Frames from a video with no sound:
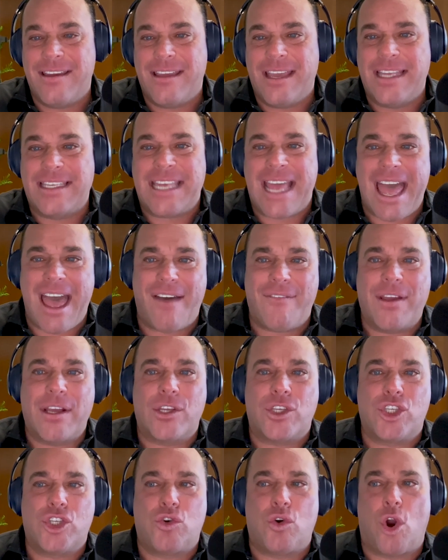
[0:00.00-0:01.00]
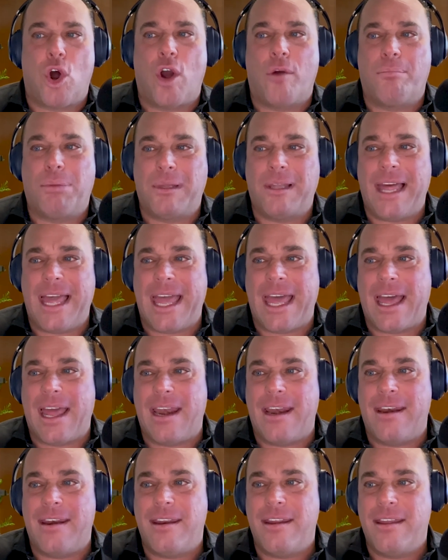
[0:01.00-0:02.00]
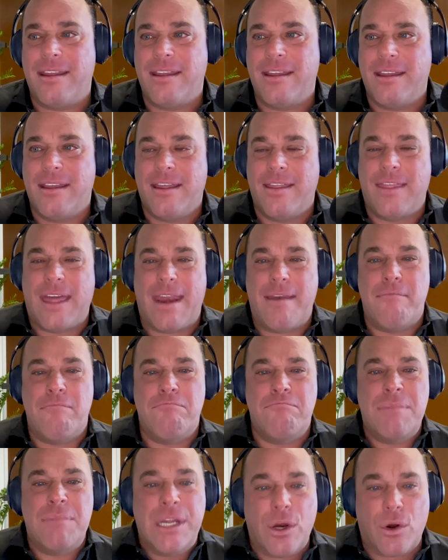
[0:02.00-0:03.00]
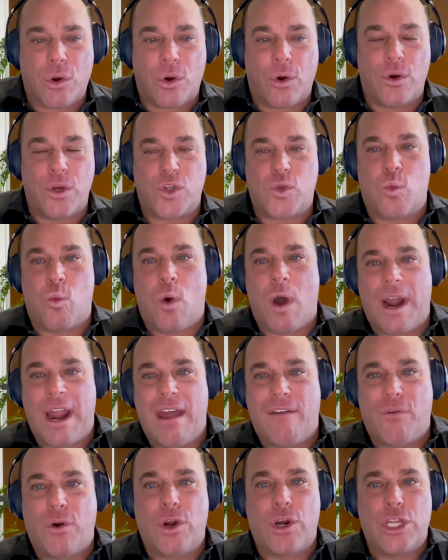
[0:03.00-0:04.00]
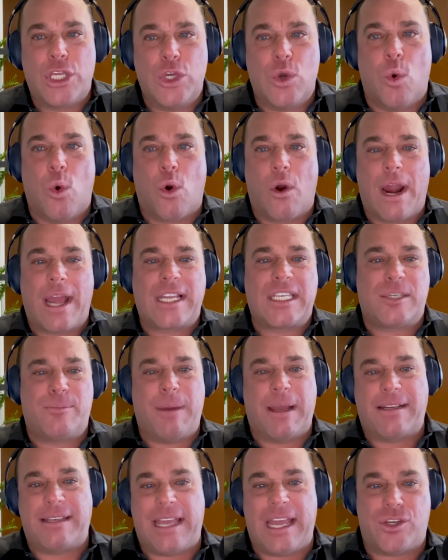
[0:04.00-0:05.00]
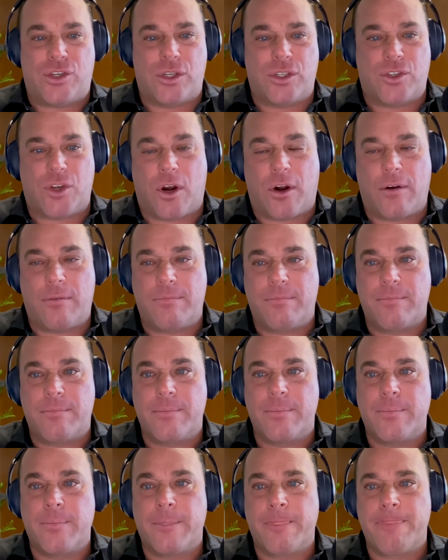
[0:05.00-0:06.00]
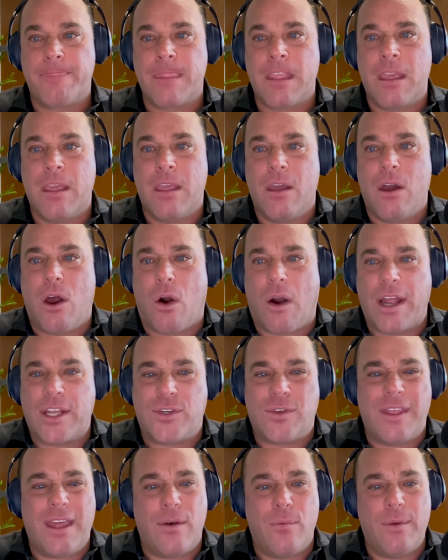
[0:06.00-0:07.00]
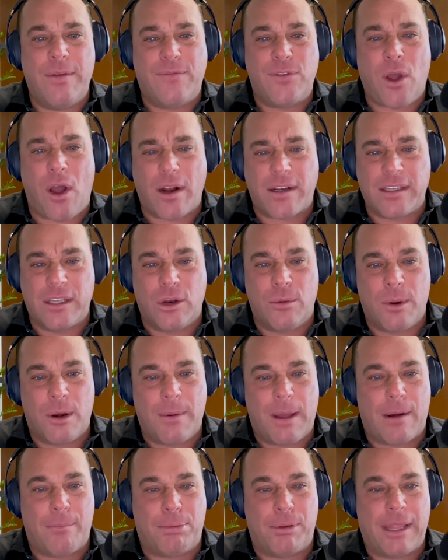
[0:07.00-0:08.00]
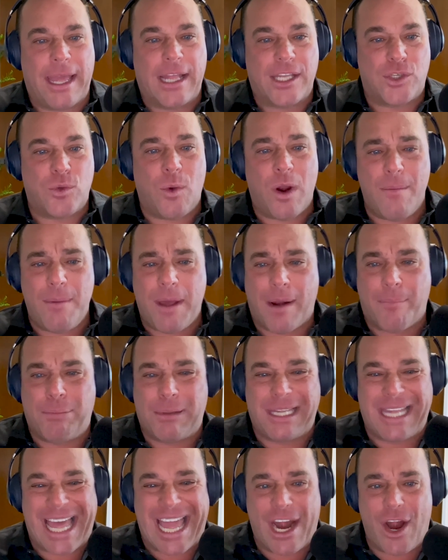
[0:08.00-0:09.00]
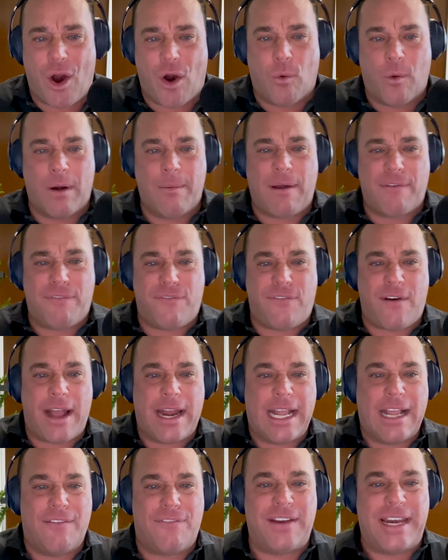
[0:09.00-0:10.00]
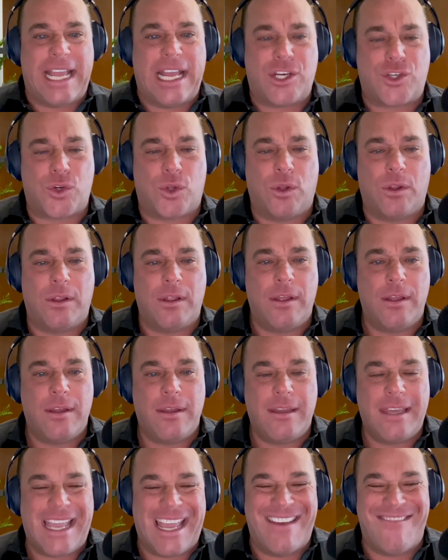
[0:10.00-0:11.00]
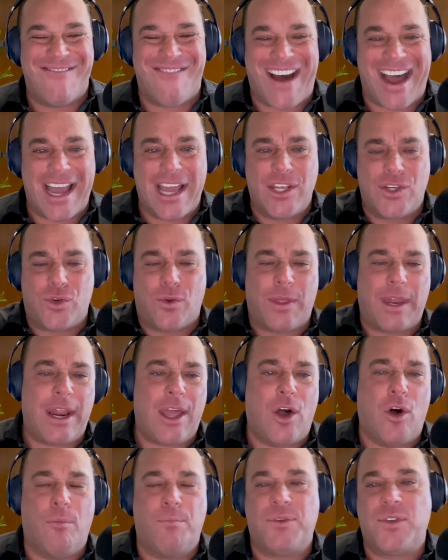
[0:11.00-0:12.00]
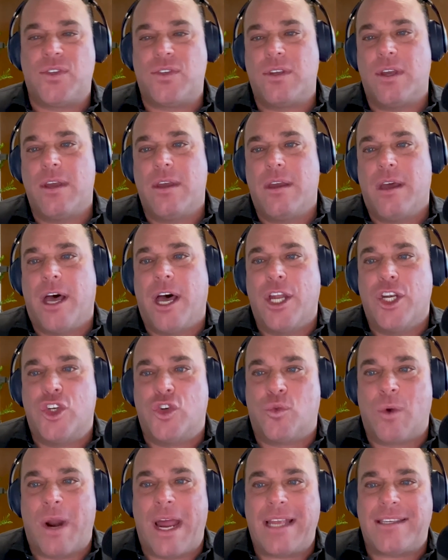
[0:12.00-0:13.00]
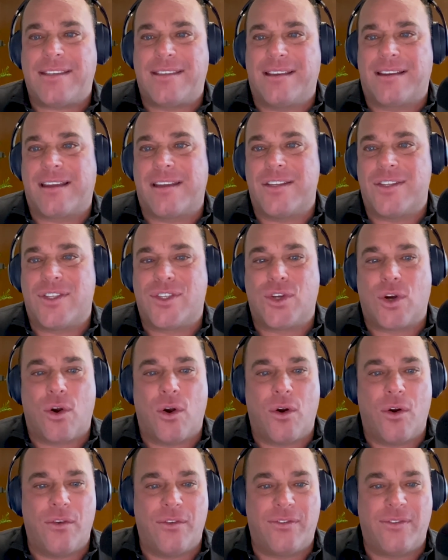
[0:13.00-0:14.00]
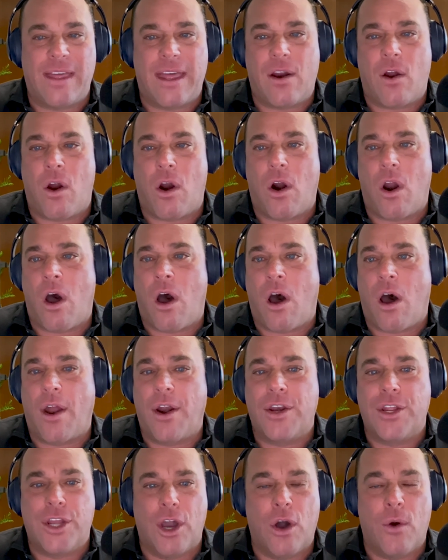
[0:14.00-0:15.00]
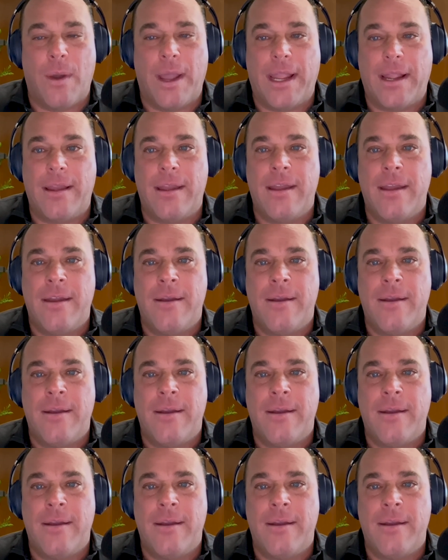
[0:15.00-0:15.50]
is having a strong plan that mirrors whatever your expectations are. All right, so then we talked a little bit about a plan. So what about a planner? What about finding a financial advisor that helps address the concerns that are ongoing